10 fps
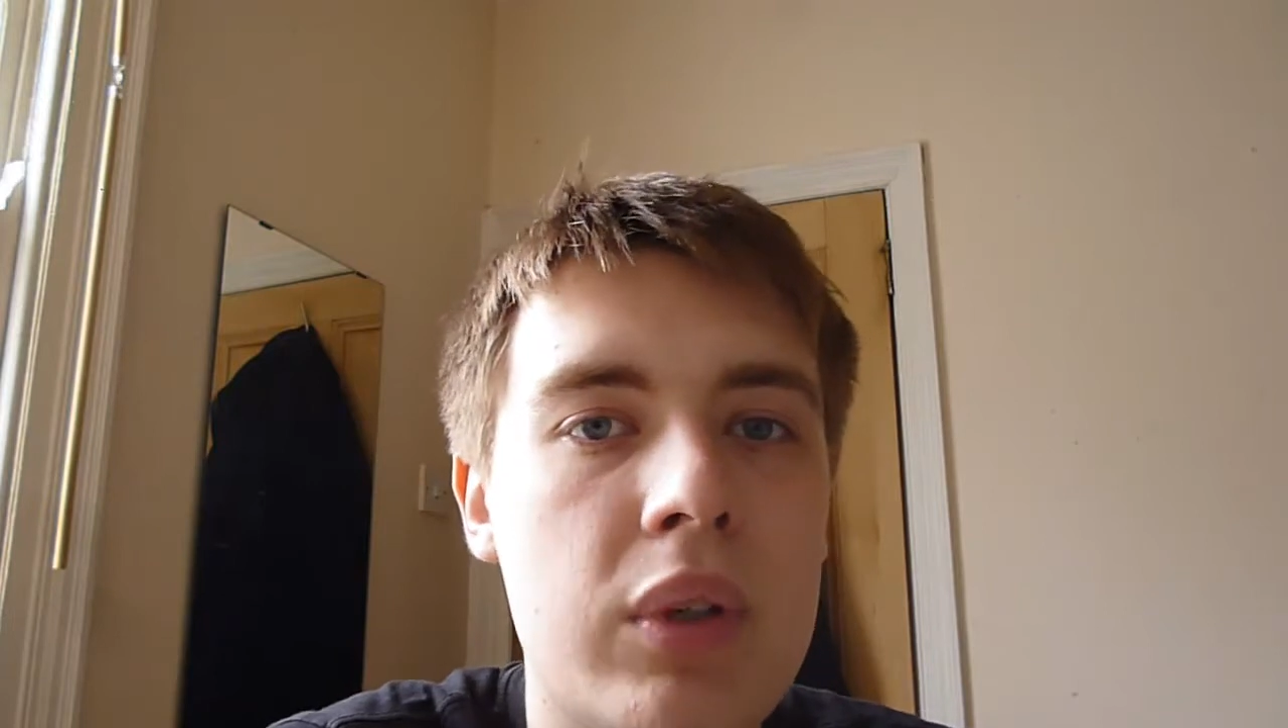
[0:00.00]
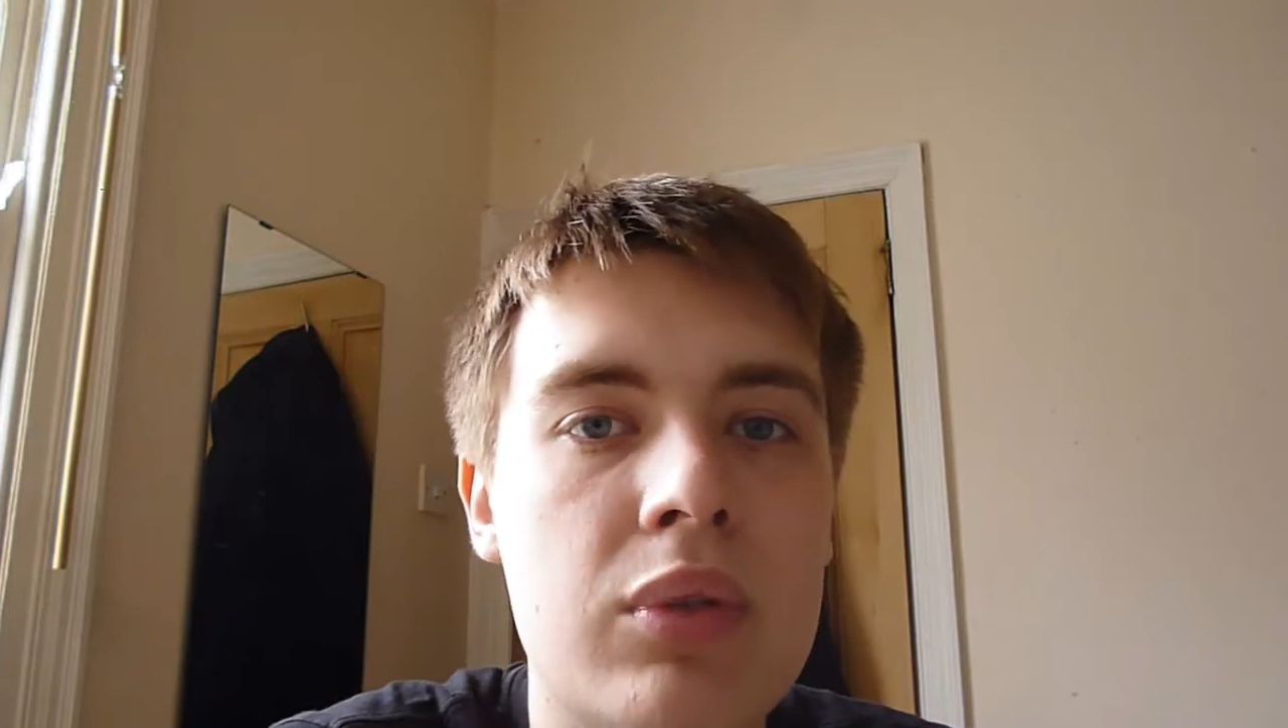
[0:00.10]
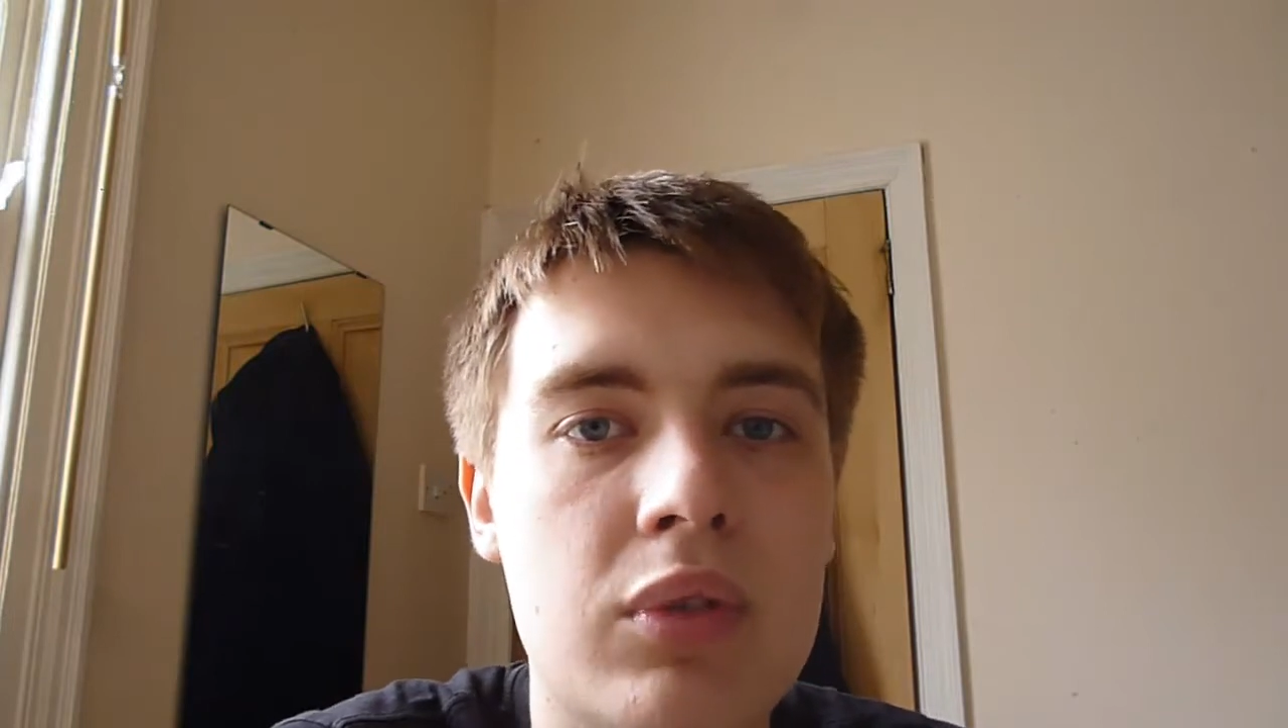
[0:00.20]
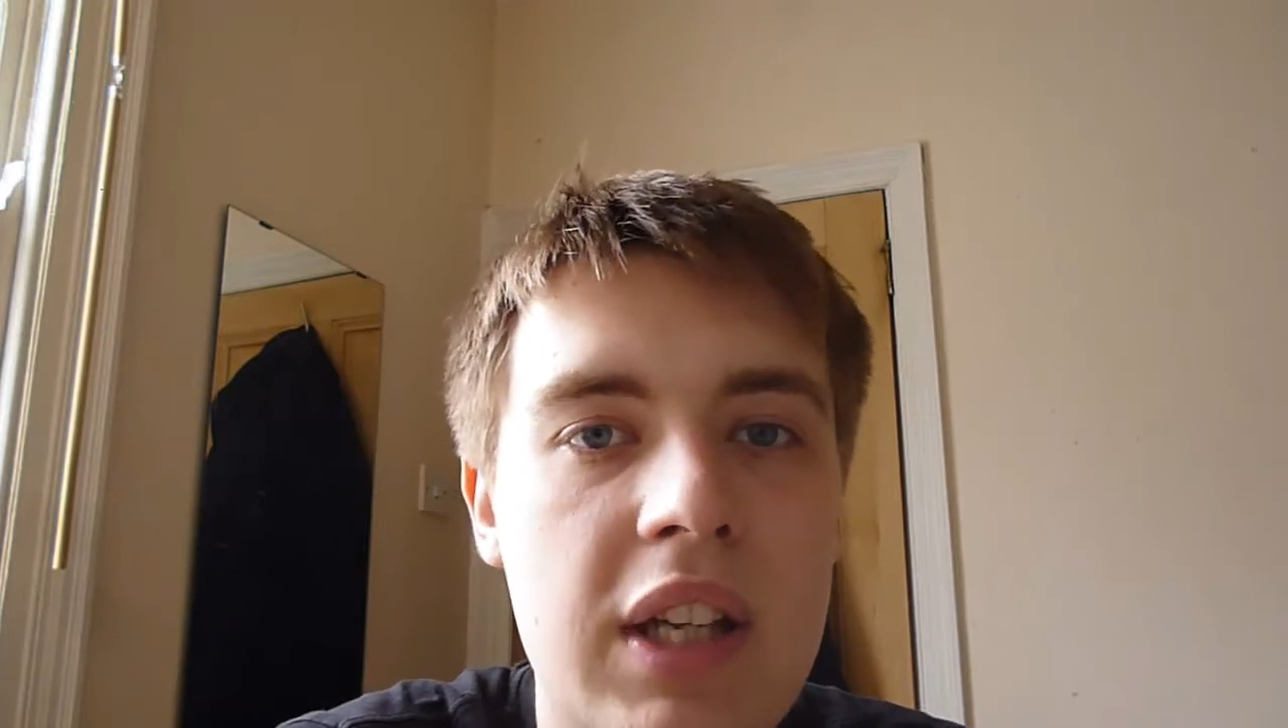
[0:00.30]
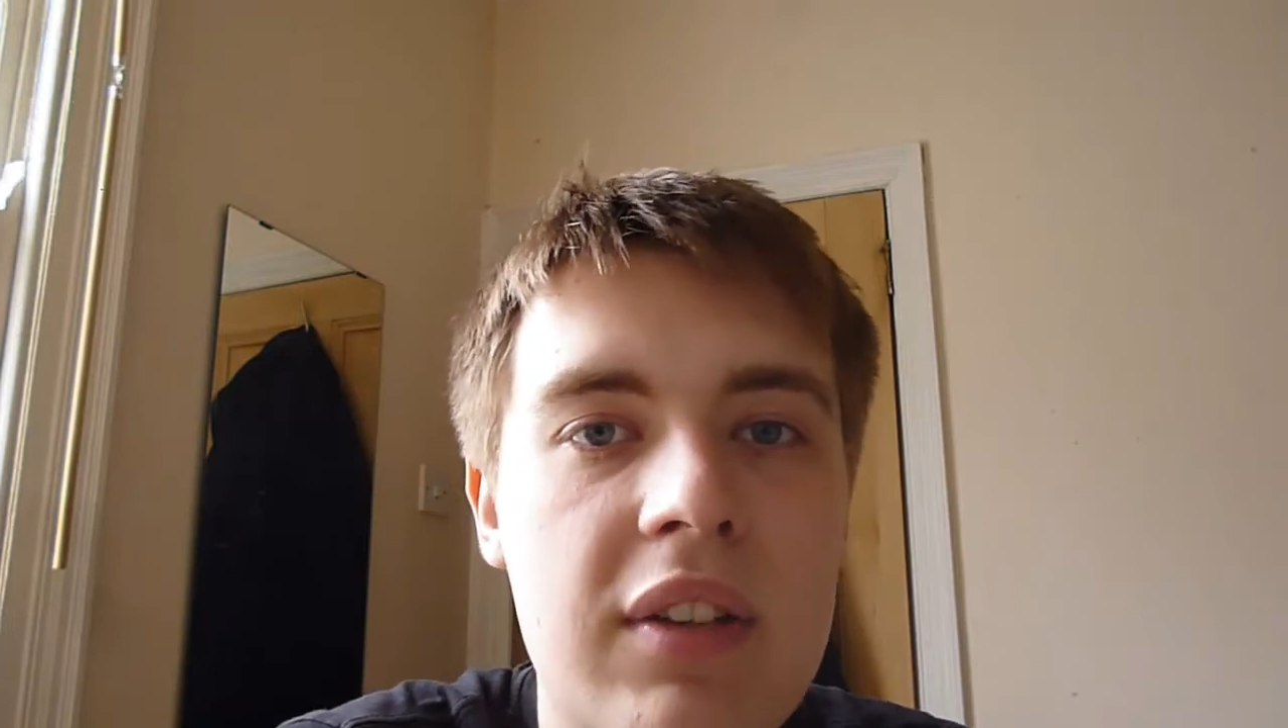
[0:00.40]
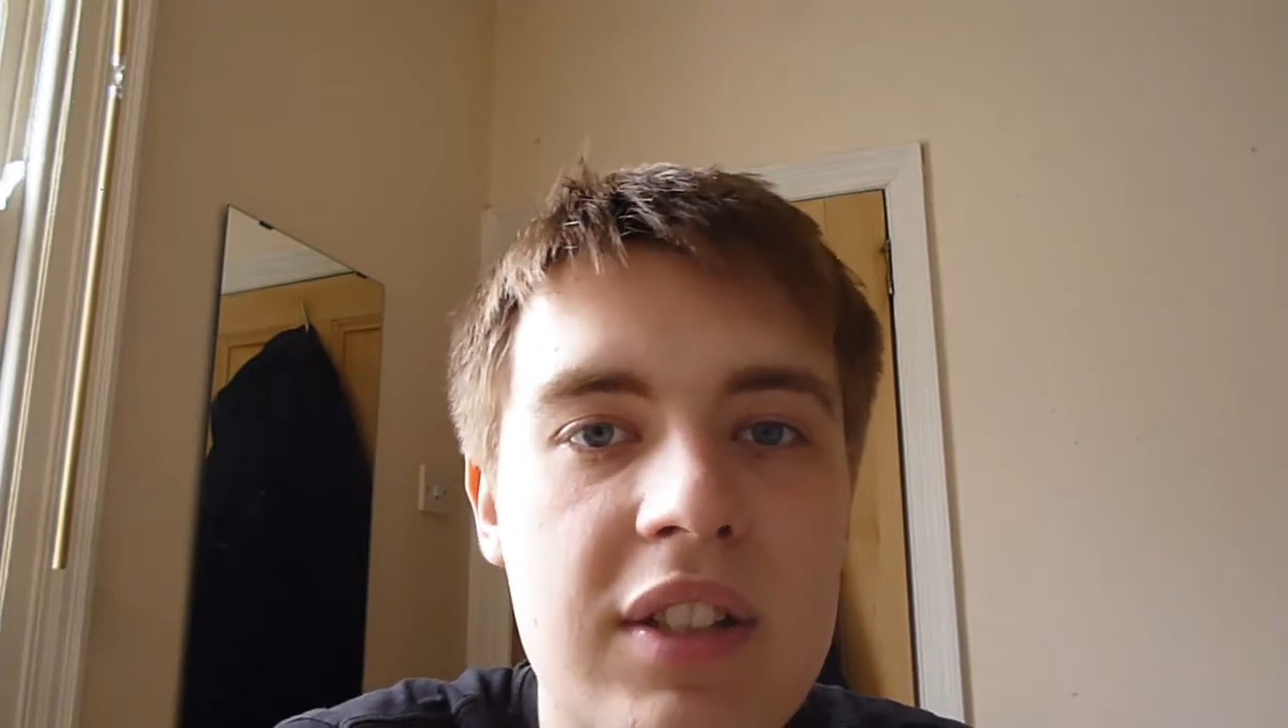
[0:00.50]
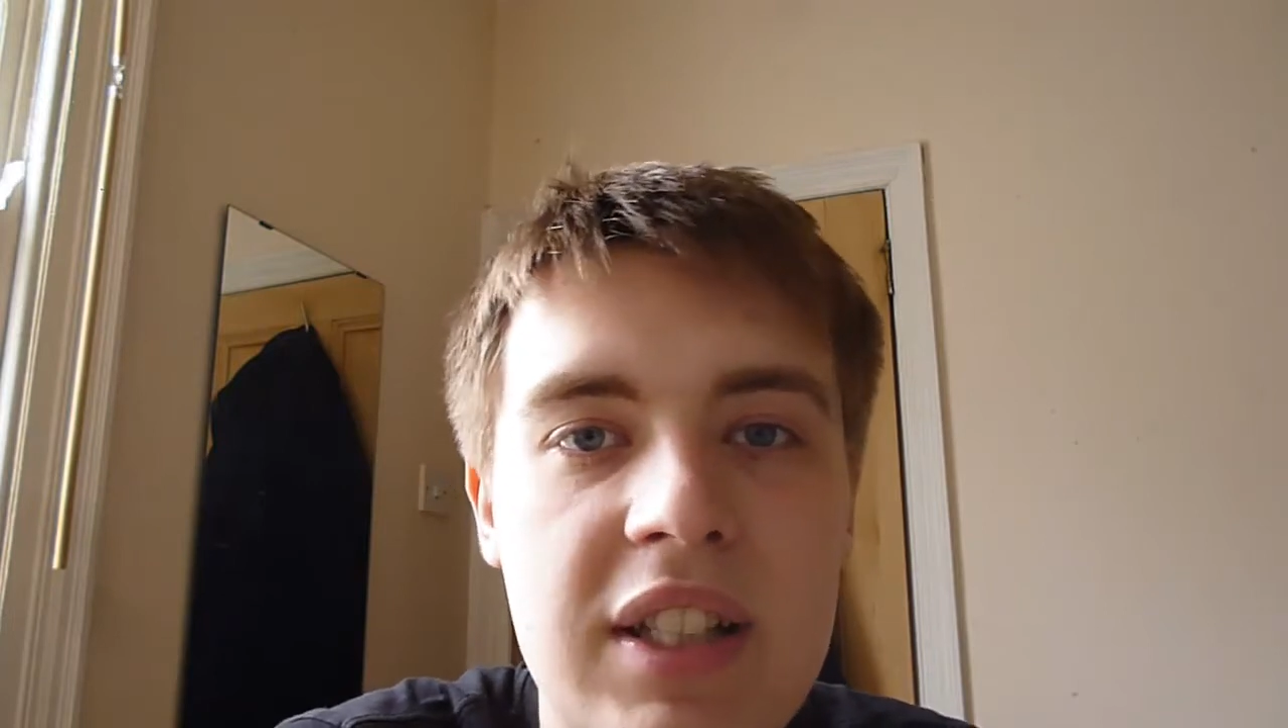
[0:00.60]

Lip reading: whittled down.